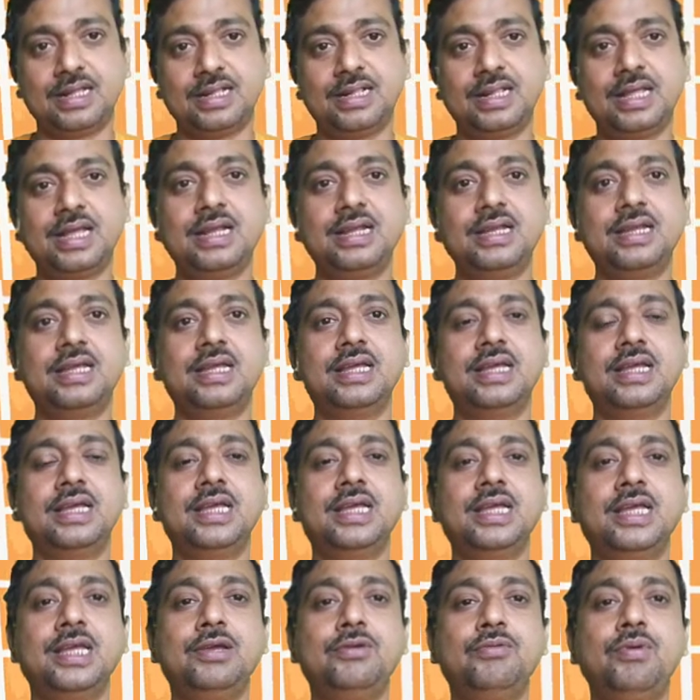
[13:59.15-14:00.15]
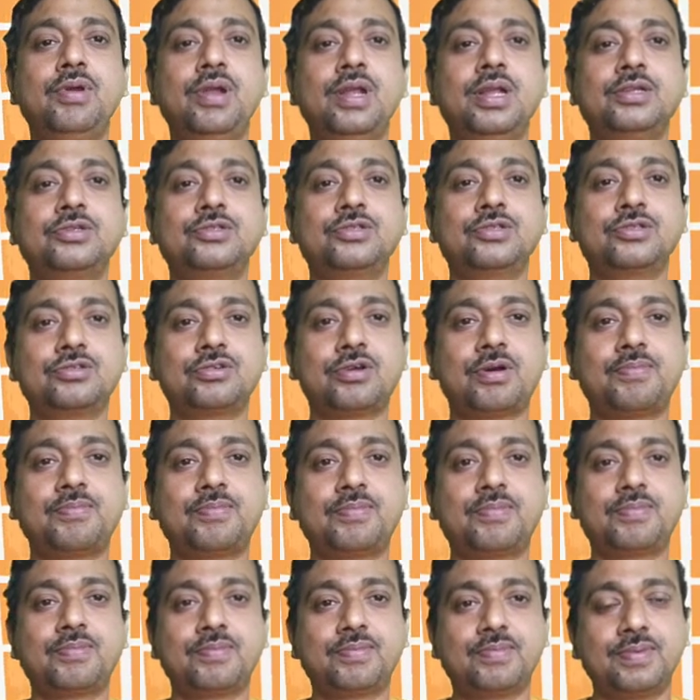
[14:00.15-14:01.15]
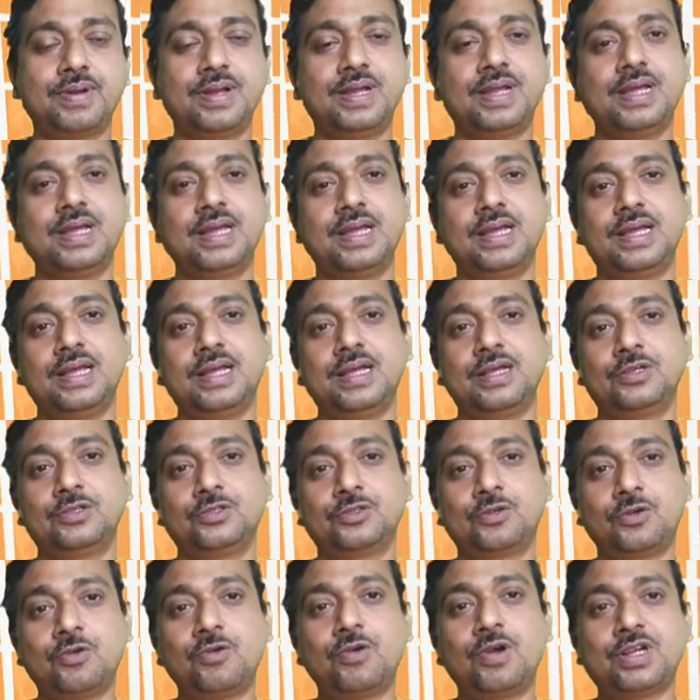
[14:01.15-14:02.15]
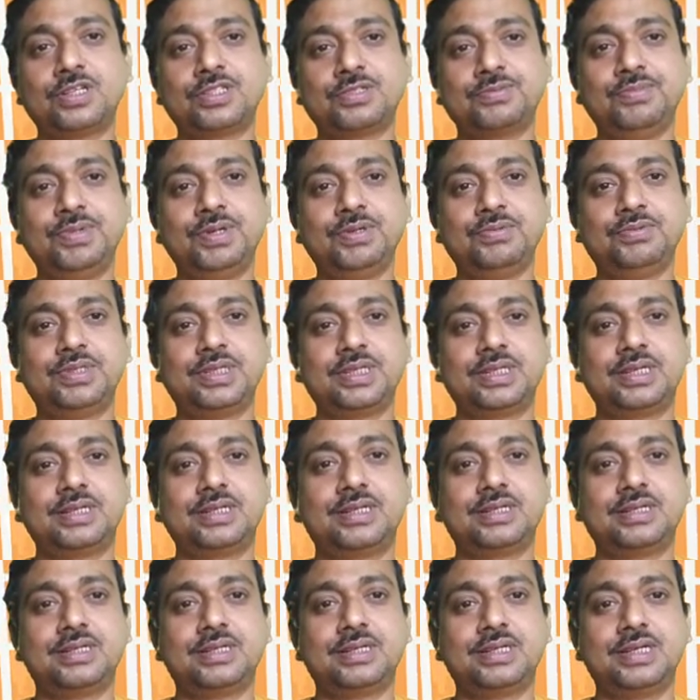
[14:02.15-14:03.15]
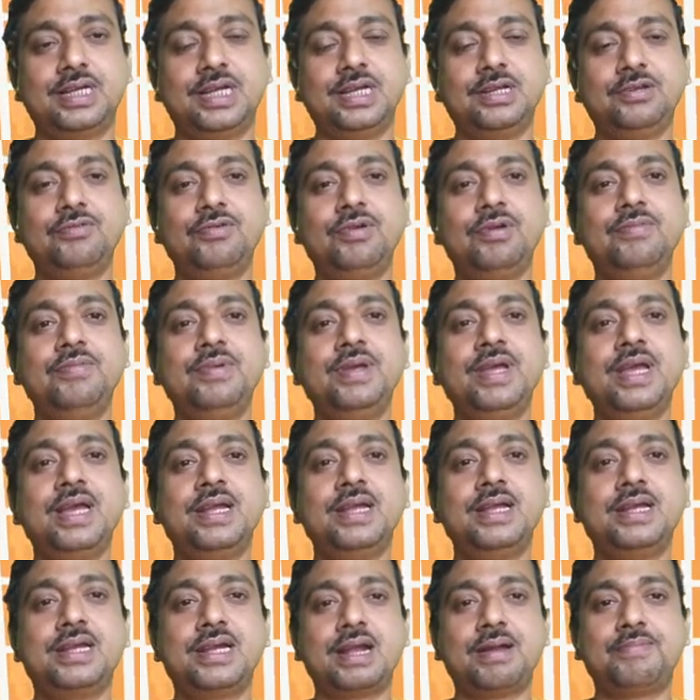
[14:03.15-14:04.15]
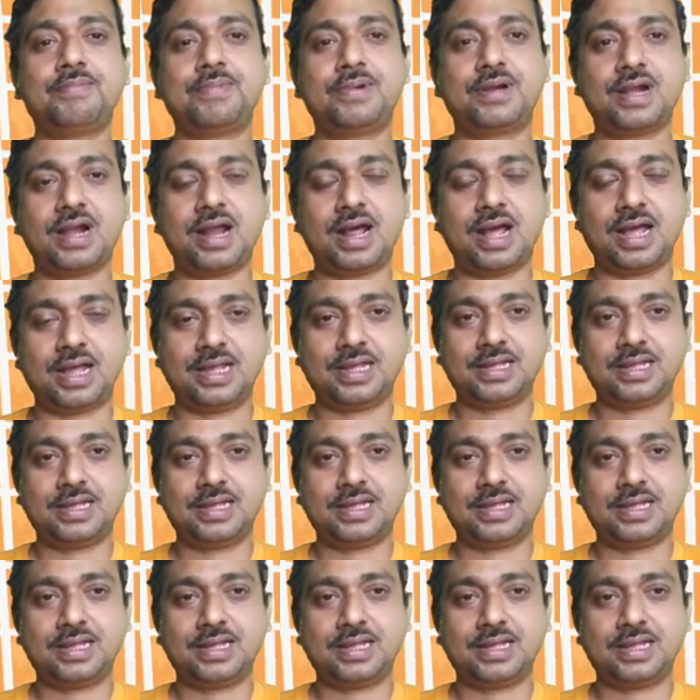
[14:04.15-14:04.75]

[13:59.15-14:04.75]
then he will stop sonorous music. It will be a drab cry.